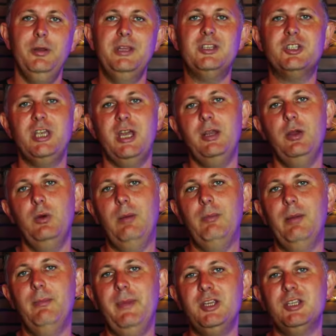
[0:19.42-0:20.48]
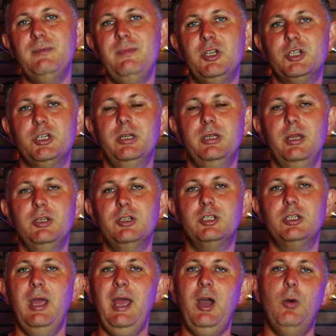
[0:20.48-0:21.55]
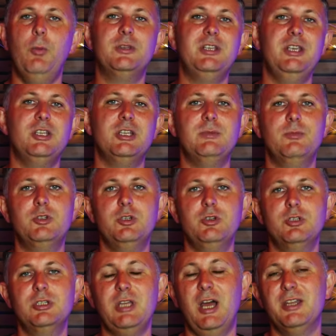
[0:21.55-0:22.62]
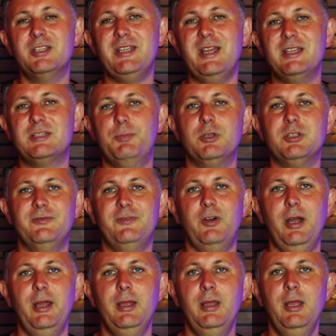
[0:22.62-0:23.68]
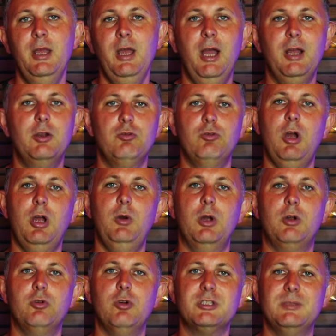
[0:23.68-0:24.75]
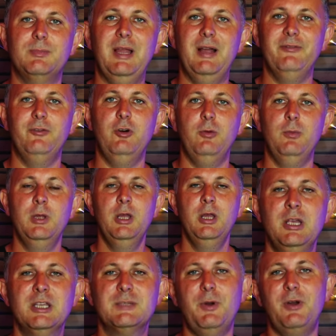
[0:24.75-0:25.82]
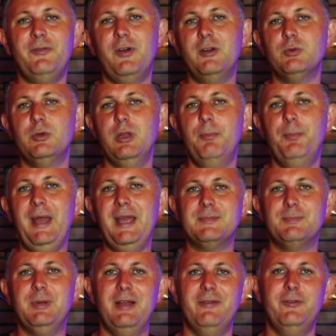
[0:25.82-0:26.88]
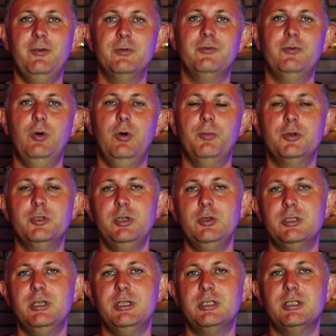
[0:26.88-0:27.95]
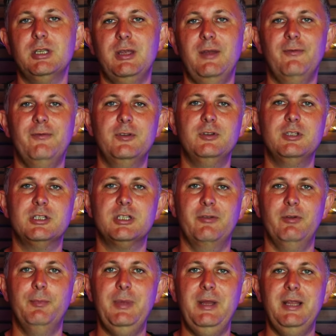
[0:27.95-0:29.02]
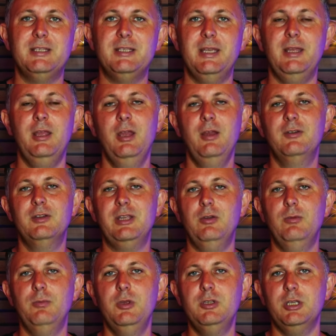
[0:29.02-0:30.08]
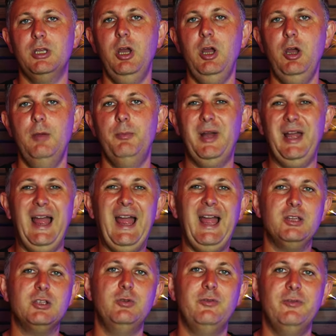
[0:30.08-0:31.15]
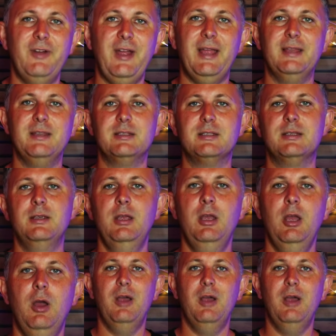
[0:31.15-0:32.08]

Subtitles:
On this channel, I'm on a major mission to help DJs and producers understand Spotify and grow across the platform. Spotify is one of the best platforms for producers to get for discoverability, to get your music heard by actual fans.